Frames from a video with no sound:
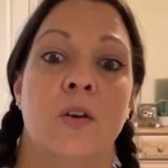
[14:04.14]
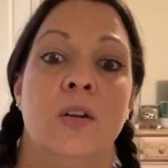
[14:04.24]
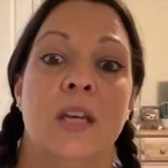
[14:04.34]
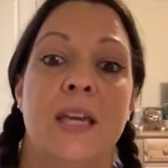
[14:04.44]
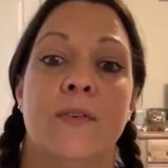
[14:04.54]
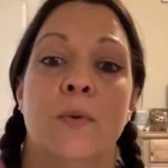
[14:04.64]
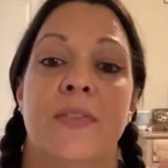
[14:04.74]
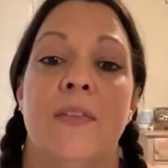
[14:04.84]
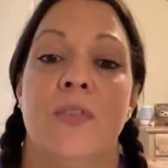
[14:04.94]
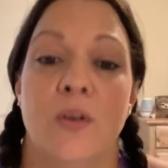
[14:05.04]
even
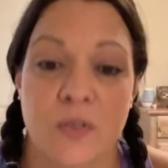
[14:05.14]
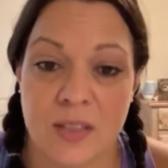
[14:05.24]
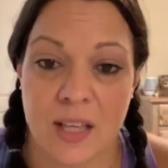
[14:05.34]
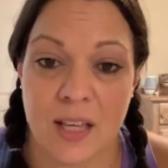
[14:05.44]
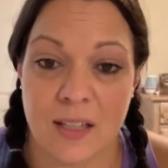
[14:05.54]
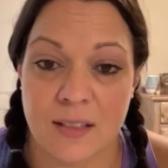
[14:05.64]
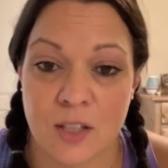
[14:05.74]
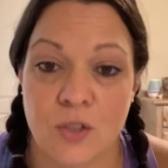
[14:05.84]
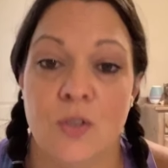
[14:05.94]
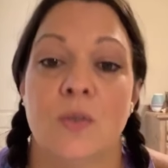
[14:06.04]
within those things,
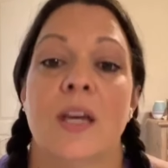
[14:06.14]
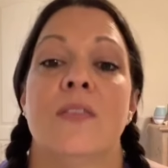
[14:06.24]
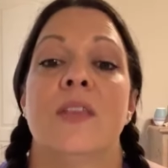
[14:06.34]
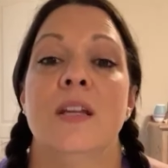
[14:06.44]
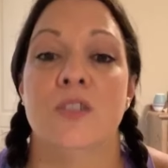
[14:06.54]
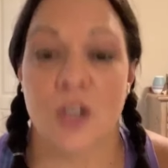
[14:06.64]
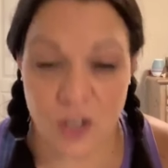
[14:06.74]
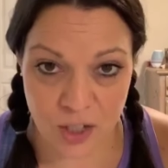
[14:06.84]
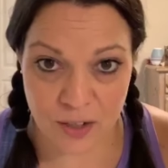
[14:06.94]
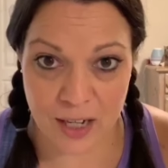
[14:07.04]
you can then
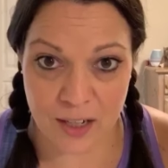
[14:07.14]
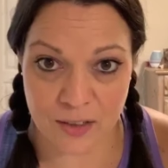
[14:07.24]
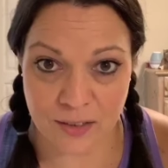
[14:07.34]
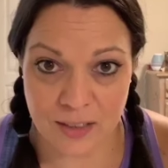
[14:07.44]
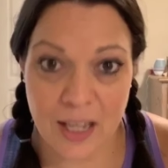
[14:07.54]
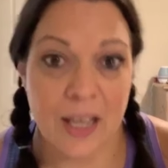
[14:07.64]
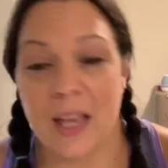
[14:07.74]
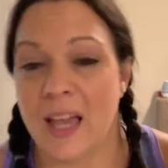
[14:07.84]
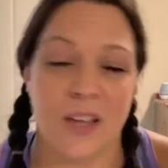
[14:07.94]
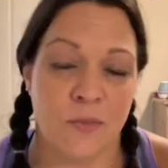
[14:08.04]
turn around
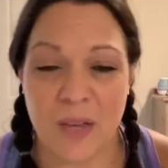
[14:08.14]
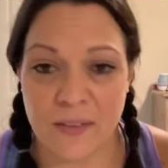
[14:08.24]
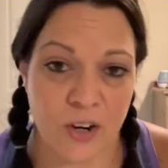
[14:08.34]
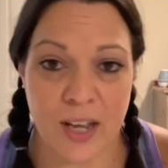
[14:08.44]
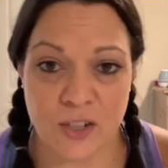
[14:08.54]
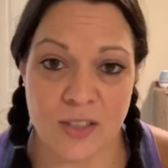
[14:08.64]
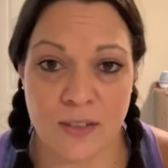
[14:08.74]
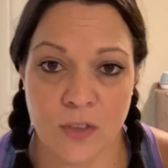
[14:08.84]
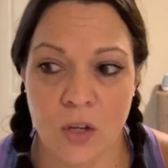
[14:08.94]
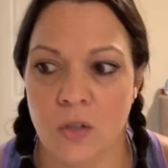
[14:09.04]
and make variations
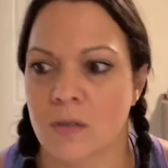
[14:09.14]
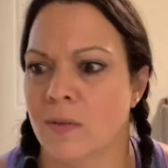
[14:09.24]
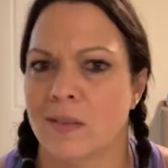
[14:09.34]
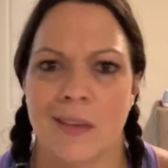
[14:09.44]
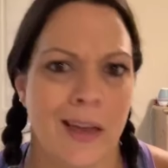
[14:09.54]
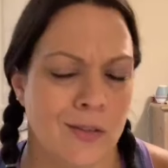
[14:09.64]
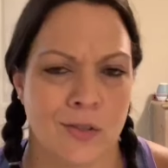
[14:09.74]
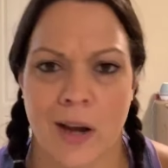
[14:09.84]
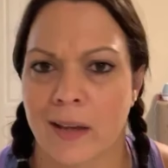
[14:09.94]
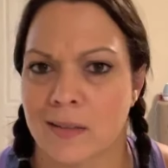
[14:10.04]
of those with
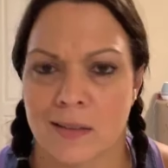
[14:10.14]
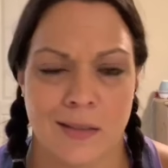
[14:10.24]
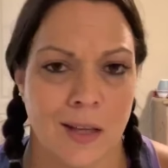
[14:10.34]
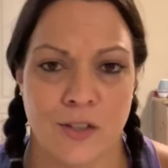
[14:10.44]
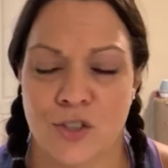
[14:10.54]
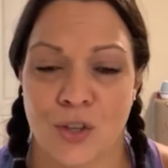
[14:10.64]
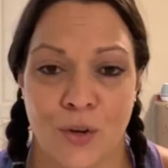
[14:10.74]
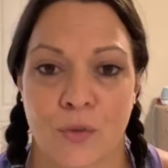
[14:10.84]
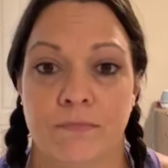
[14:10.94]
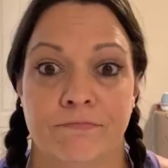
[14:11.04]
extracts and such.
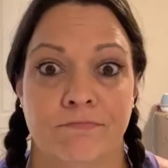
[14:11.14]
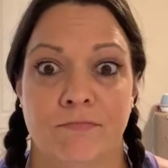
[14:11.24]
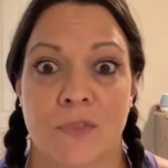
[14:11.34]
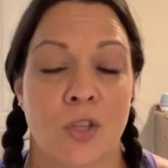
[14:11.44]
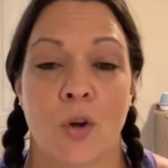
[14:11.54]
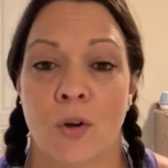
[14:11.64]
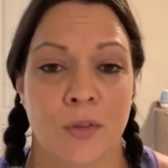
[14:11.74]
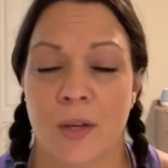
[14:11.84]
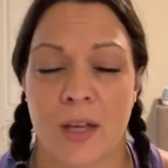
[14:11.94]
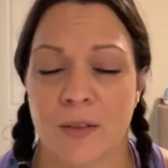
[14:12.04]
So
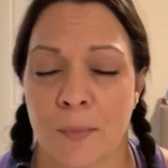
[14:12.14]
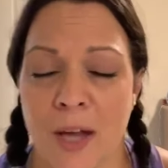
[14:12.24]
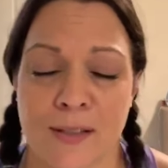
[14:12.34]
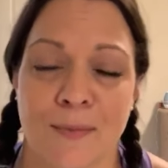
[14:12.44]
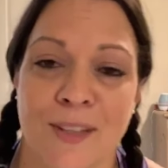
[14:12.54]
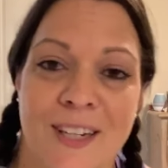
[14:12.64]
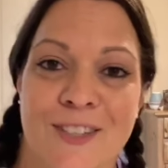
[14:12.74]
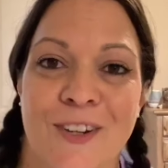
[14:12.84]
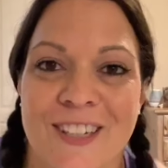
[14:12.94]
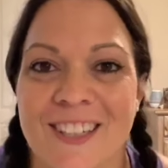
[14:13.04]
the
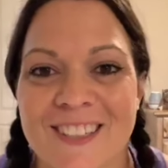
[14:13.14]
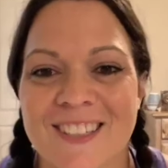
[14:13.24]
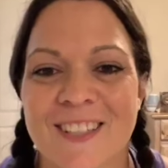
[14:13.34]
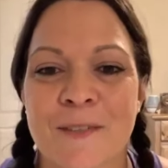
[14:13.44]
possibilities are endless.